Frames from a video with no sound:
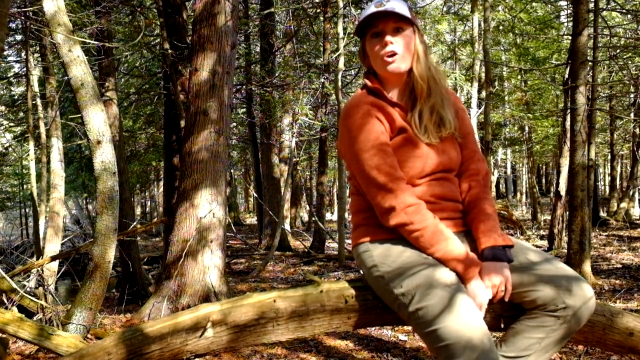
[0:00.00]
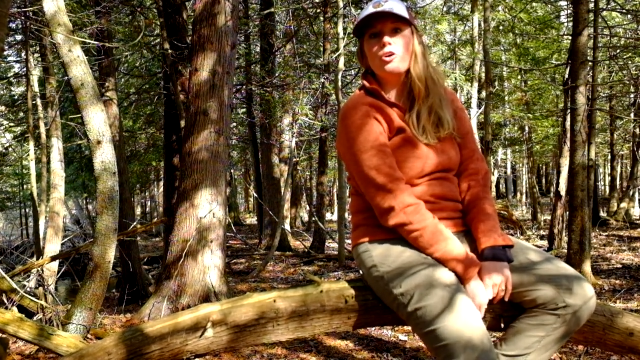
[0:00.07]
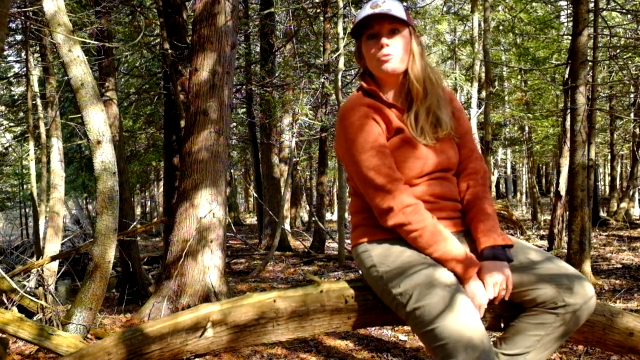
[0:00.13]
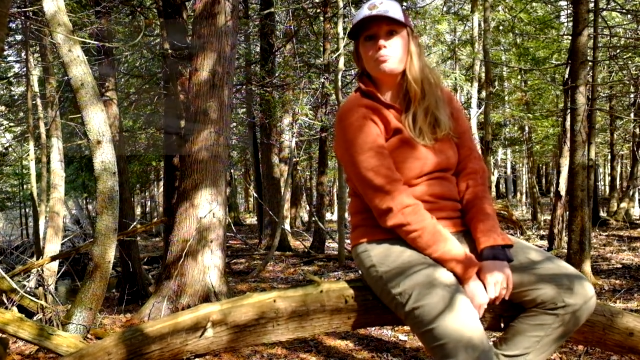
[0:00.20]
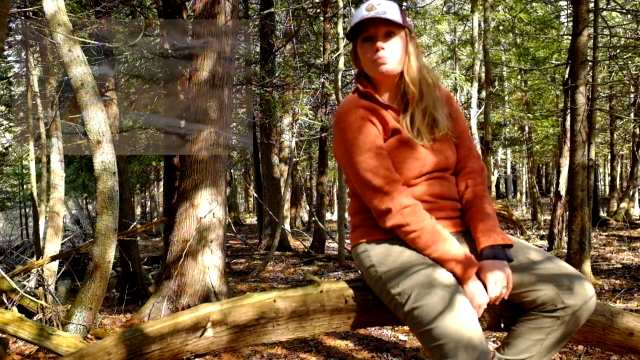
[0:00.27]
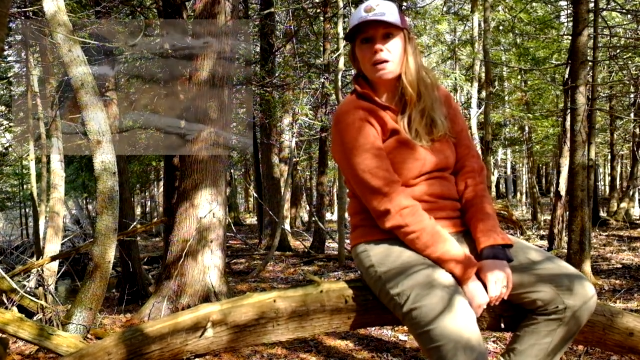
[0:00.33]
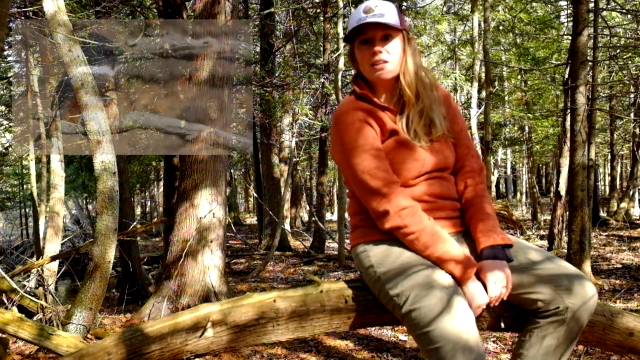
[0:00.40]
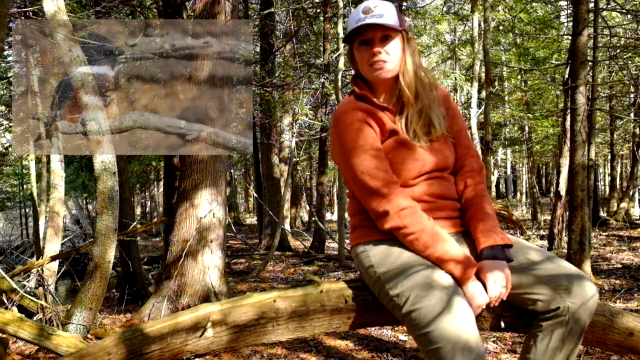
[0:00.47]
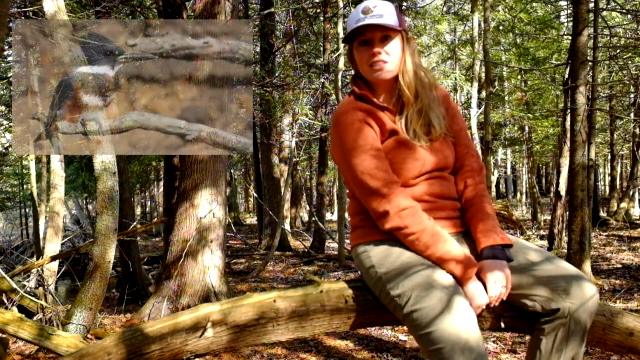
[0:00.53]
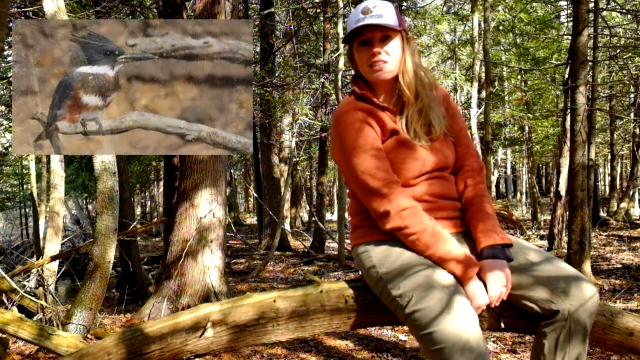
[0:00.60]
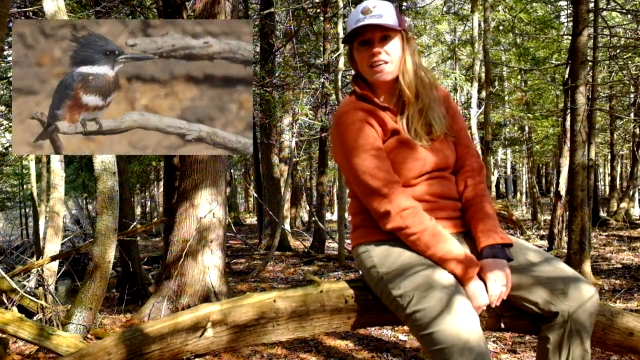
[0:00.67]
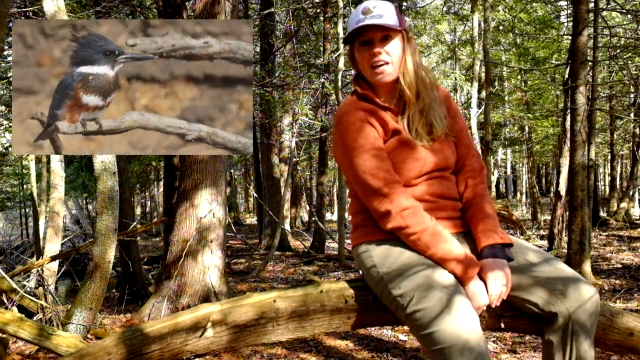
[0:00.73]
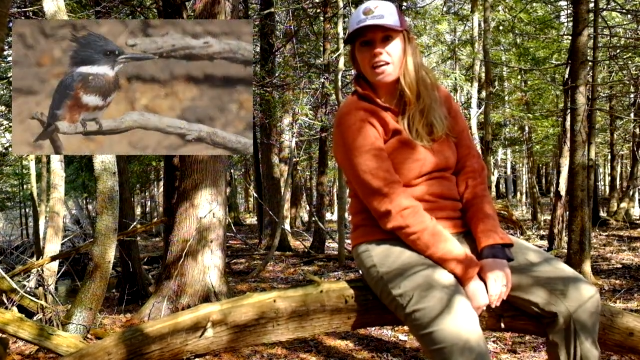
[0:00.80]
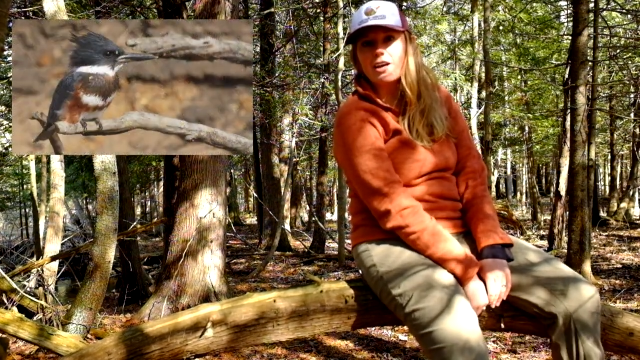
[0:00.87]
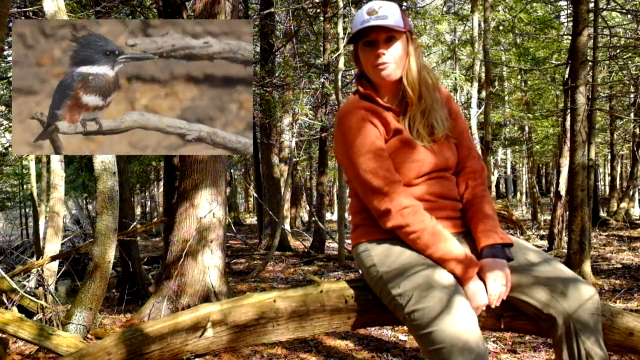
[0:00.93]
Oh, belted
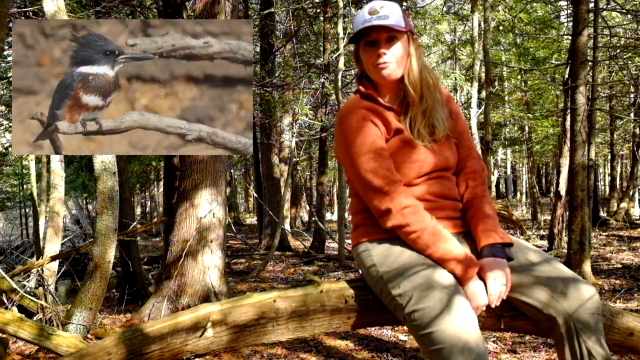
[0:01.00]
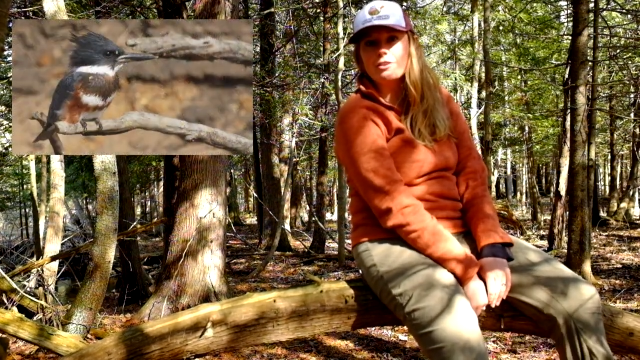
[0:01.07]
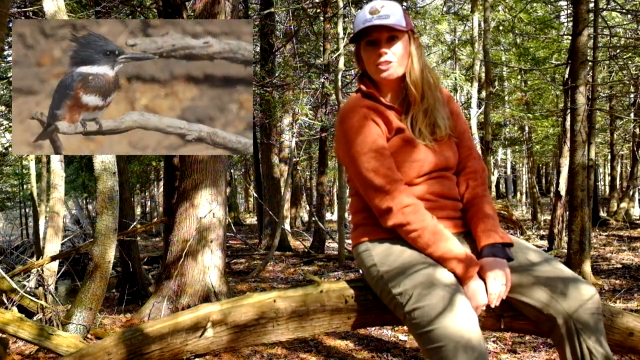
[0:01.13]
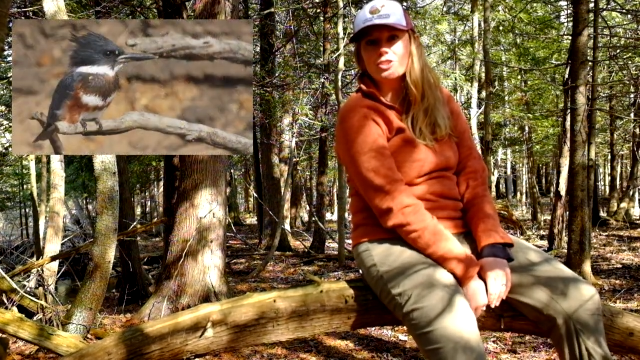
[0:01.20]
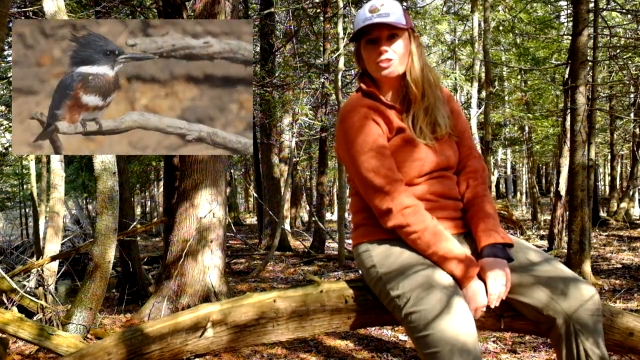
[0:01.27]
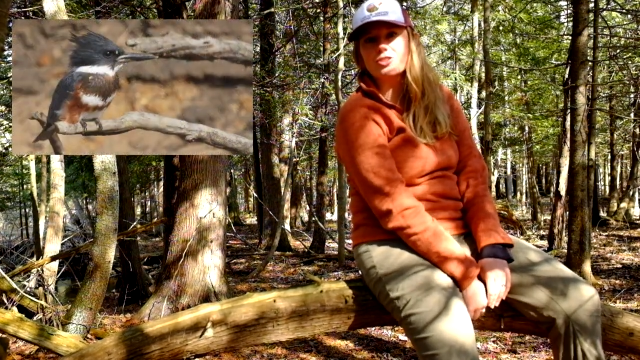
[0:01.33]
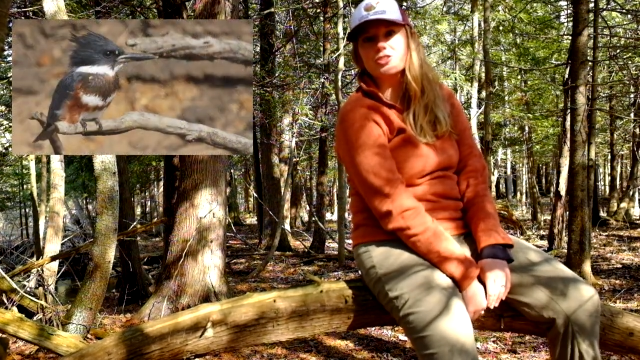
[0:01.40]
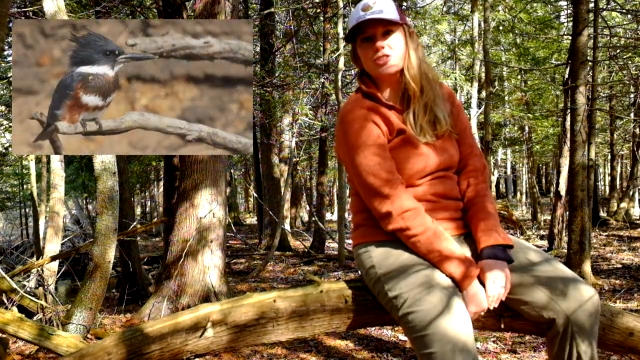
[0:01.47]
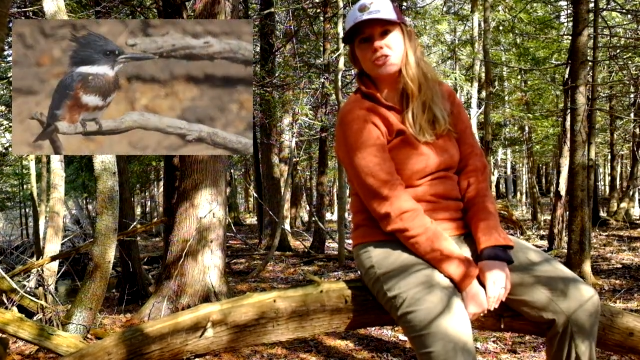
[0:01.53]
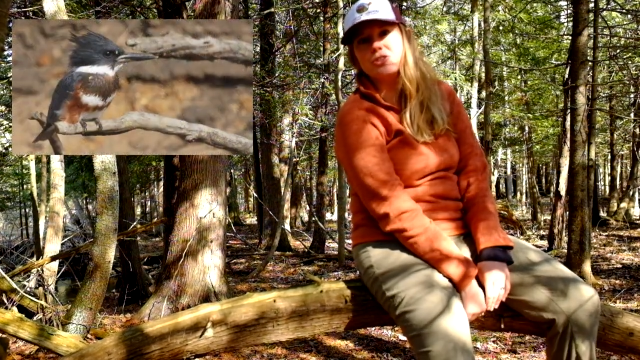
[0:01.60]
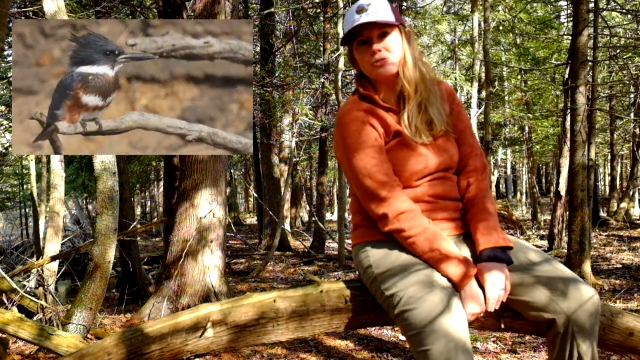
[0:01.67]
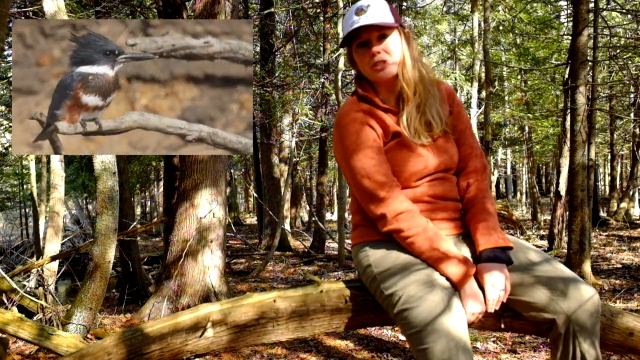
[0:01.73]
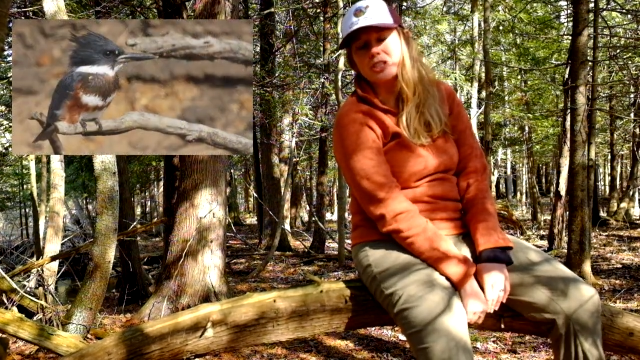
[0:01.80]
kingfishers too,